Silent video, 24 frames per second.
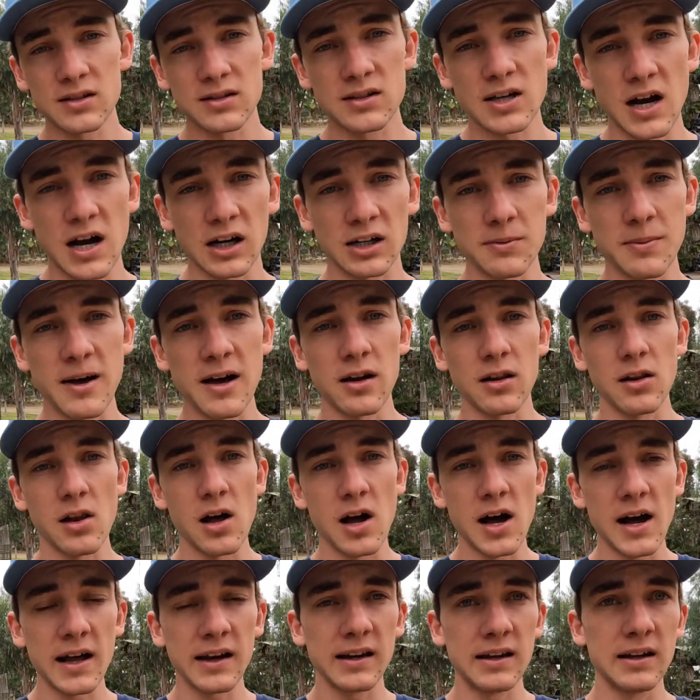and talked about a
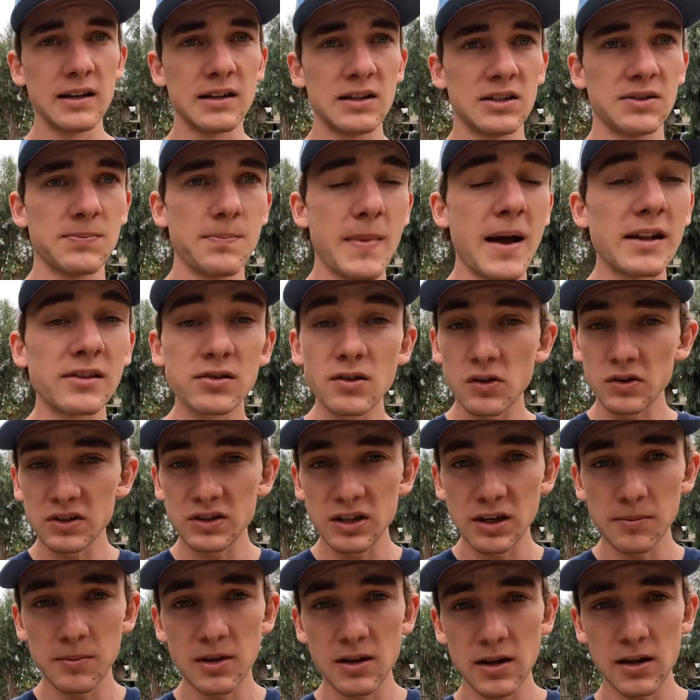lot is mental
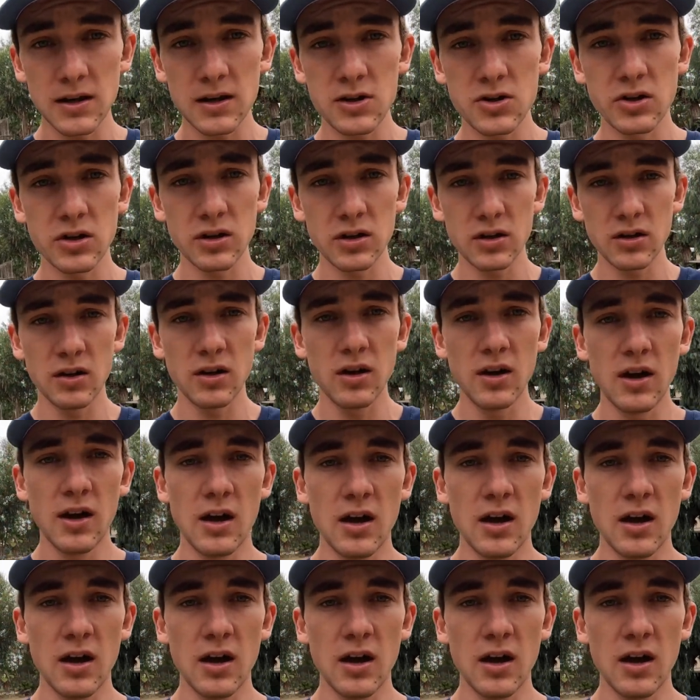stimulation.